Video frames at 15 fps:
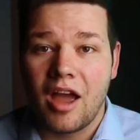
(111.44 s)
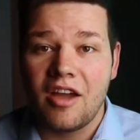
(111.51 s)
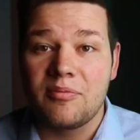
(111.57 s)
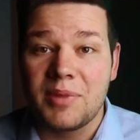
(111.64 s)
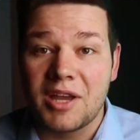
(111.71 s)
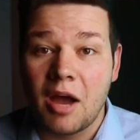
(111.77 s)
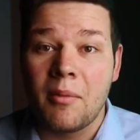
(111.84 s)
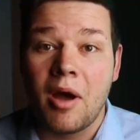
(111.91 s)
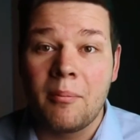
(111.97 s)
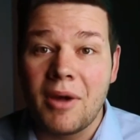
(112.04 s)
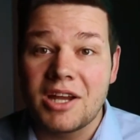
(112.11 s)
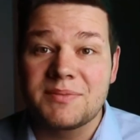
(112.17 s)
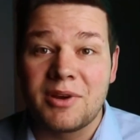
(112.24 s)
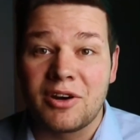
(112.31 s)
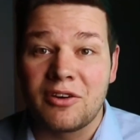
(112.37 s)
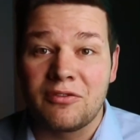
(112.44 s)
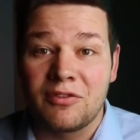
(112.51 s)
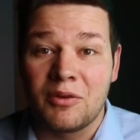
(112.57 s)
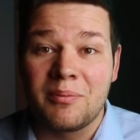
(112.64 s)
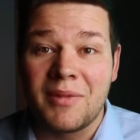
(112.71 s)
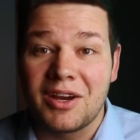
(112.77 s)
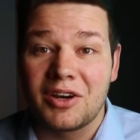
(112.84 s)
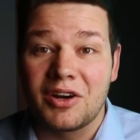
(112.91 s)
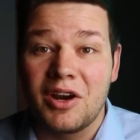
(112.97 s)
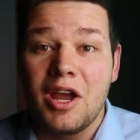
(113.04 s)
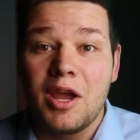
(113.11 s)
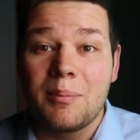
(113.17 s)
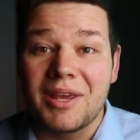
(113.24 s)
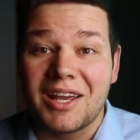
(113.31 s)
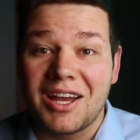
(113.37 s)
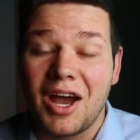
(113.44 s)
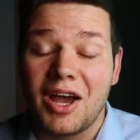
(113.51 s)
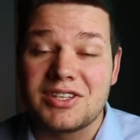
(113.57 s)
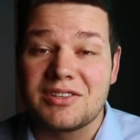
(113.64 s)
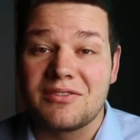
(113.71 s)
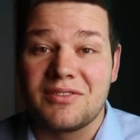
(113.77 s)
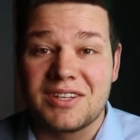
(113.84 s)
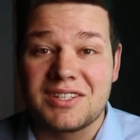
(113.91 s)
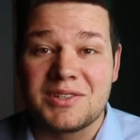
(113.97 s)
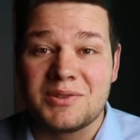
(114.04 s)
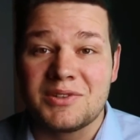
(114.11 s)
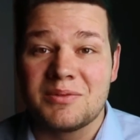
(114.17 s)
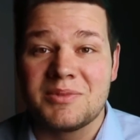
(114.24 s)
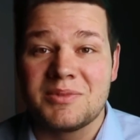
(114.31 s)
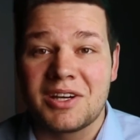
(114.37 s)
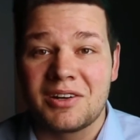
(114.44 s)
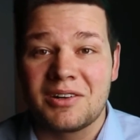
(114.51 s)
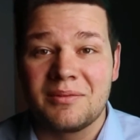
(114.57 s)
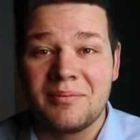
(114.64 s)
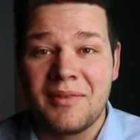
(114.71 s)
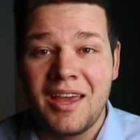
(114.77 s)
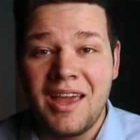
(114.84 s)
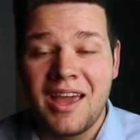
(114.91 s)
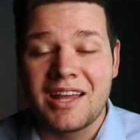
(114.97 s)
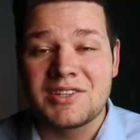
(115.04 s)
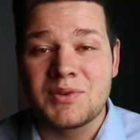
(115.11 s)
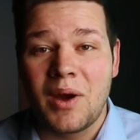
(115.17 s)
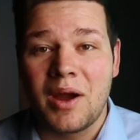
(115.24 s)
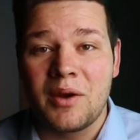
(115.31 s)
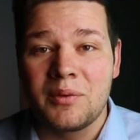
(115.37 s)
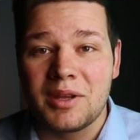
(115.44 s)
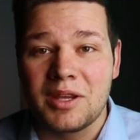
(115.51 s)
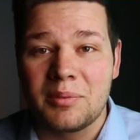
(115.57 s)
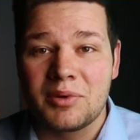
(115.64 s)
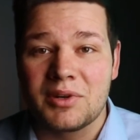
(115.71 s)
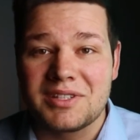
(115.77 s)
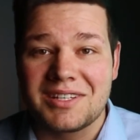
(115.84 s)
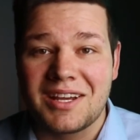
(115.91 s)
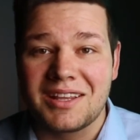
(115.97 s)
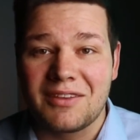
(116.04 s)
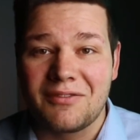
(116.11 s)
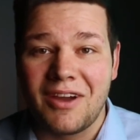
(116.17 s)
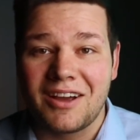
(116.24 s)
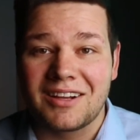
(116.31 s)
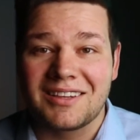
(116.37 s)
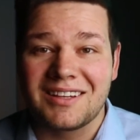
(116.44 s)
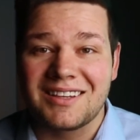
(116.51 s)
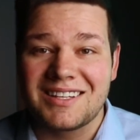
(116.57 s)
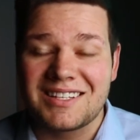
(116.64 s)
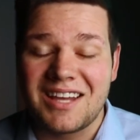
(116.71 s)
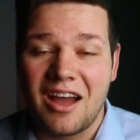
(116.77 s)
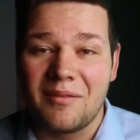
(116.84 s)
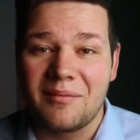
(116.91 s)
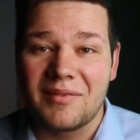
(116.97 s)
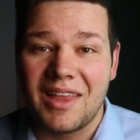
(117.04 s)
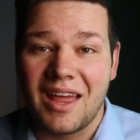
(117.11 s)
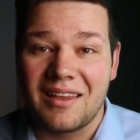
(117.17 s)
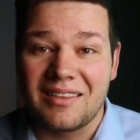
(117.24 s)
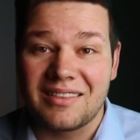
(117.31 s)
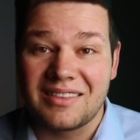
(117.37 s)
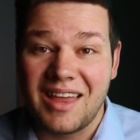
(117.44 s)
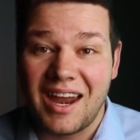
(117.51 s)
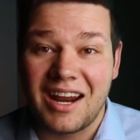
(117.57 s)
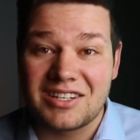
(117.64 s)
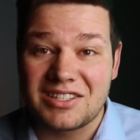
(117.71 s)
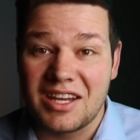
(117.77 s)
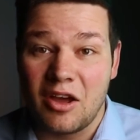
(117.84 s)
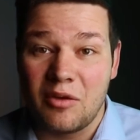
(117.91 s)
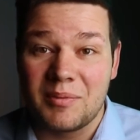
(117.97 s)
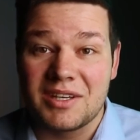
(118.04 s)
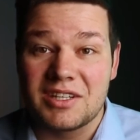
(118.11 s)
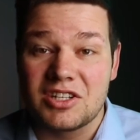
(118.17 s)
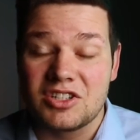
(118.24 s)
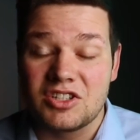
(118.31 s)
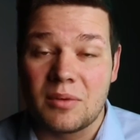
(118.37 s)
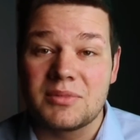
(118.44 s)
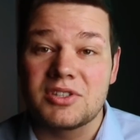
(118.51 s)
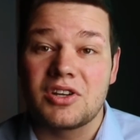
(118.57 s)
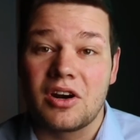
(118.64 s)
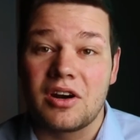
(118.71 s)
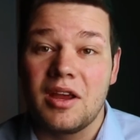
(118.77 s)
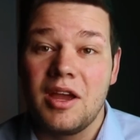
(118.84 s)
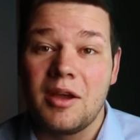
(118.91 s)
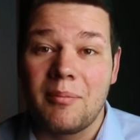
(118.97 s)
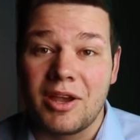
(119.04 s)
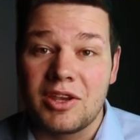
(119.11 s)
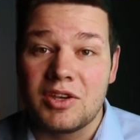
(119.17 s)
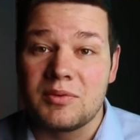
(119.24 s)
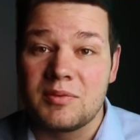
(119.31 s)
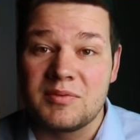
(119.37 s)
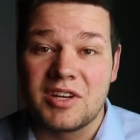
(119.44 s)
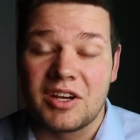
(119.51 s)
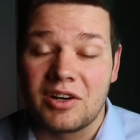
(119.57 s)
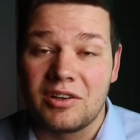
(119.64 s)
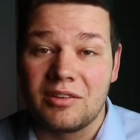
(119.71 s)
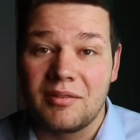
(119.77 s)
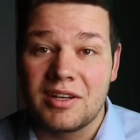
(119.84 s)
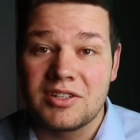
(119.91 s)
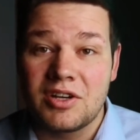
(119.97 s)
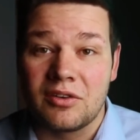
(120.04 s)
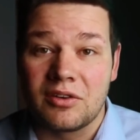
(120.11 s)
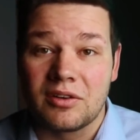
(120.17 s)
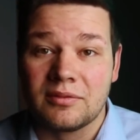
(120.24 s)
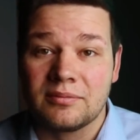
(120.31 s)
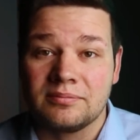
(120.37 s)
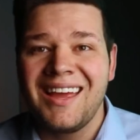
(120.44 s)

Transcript: I've become a much better filmmaker because of this YouTube channel. And so I really appreciate the fact that that actually helped me to jumpstart my YouTube channel in general.